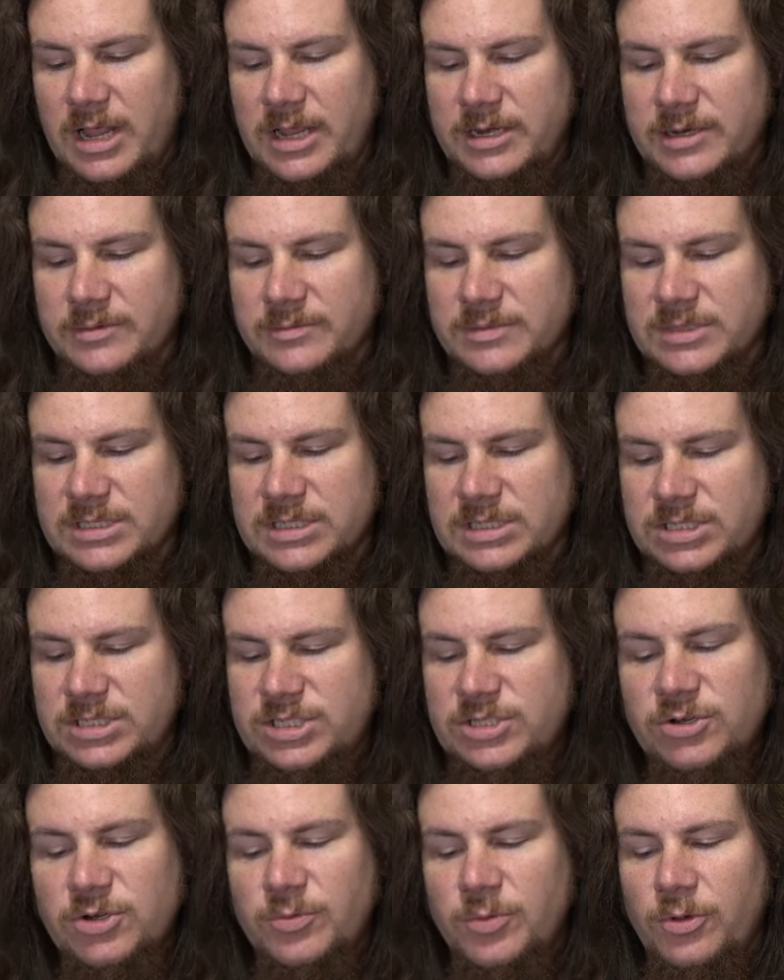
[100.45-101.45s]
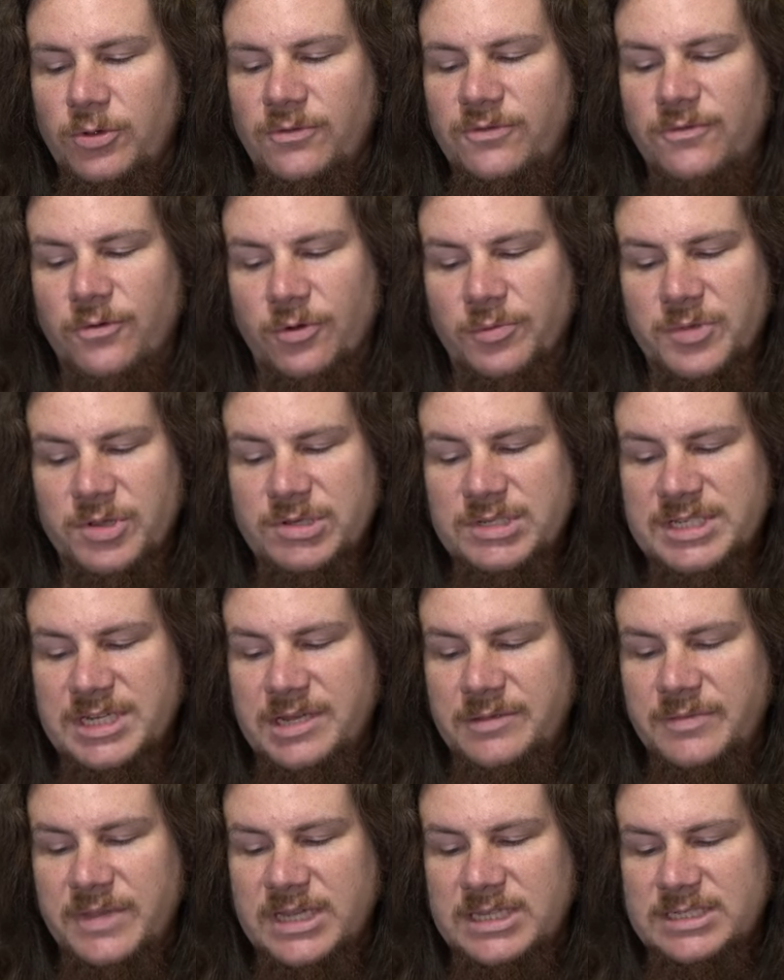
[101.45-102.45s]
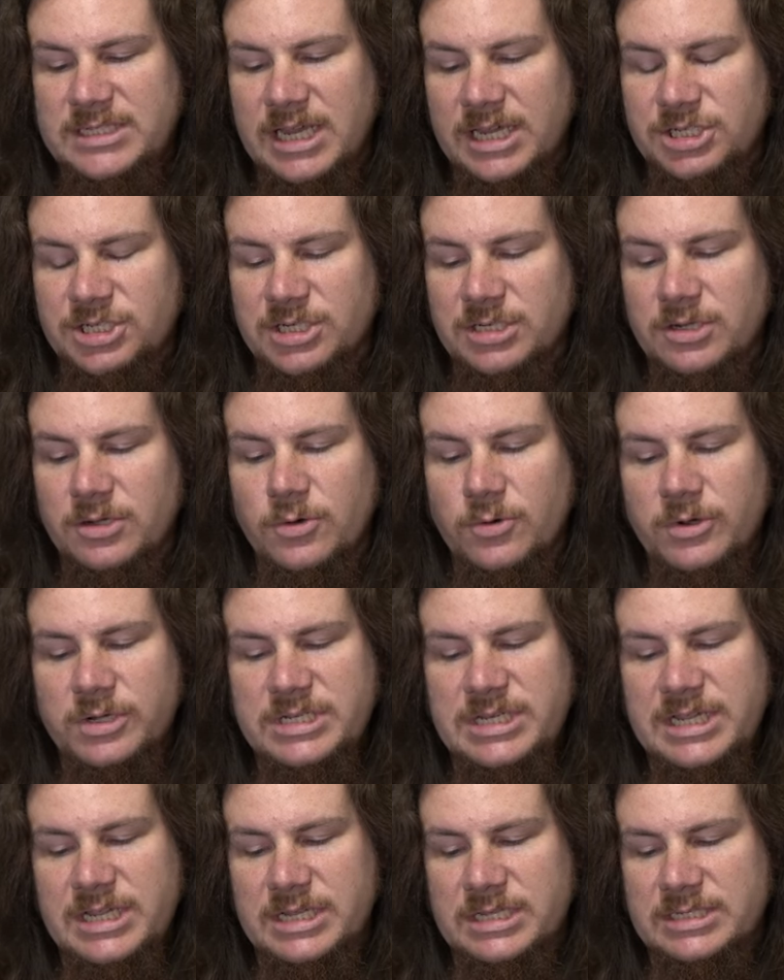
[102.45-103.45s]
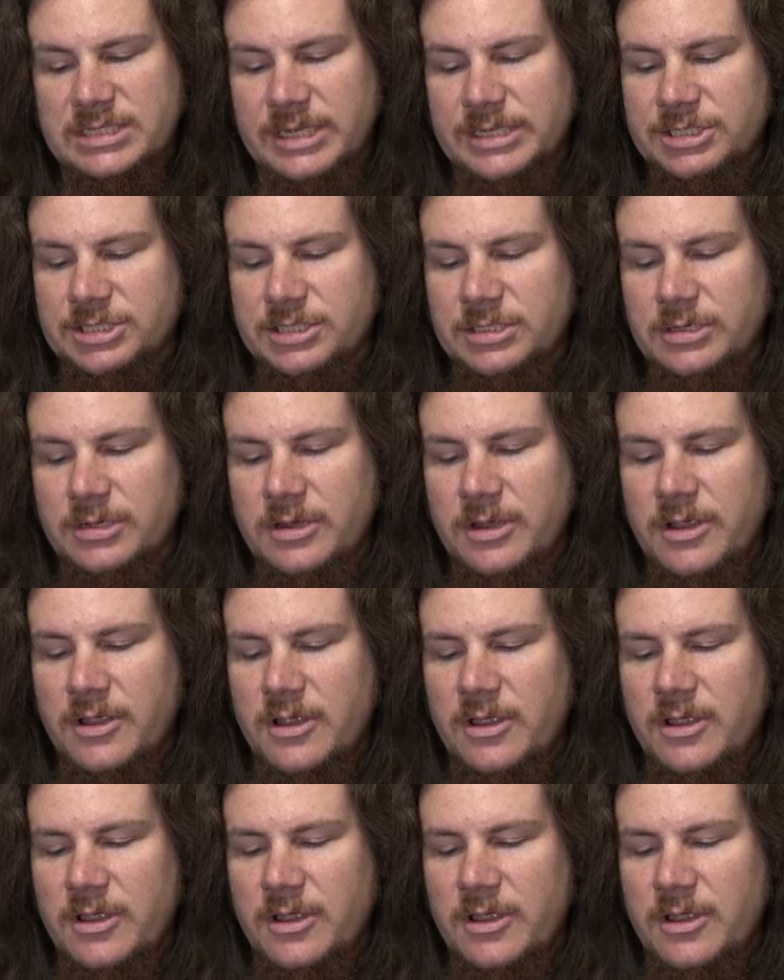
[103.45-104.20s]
items suitable for museum accession or deaccession.